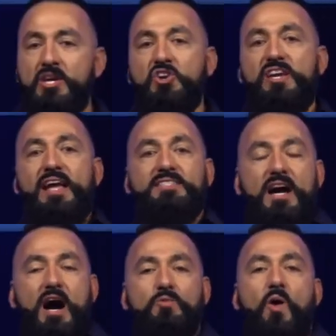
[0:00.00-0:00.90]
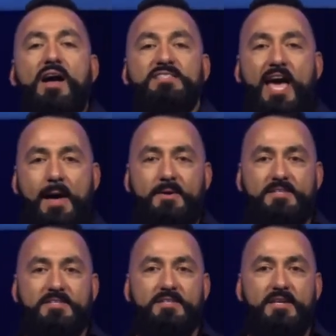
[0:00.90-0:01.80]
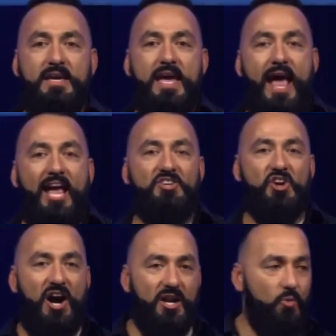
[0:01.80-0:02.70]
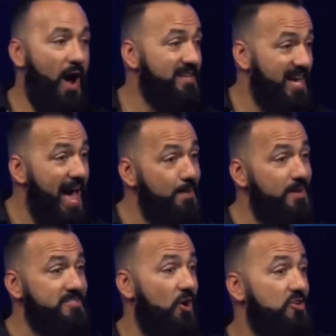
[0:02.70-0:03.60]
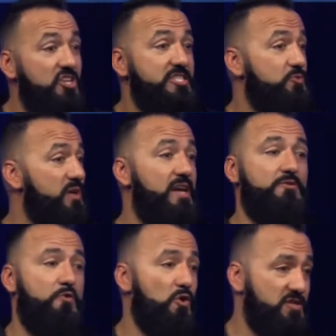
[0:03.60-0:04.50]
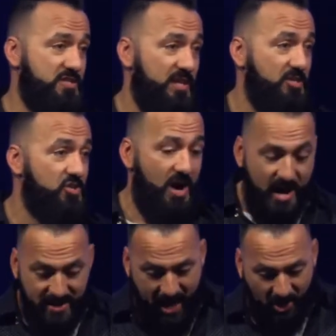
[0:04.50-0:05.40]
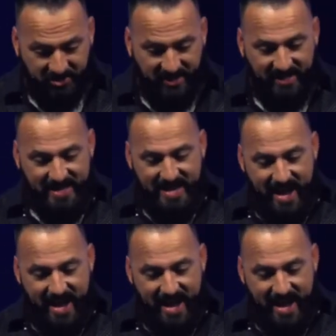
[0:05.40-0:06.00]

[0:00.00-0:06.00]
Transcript: creates unwise habits, and your unwise habits are just reinforcing your unhealthy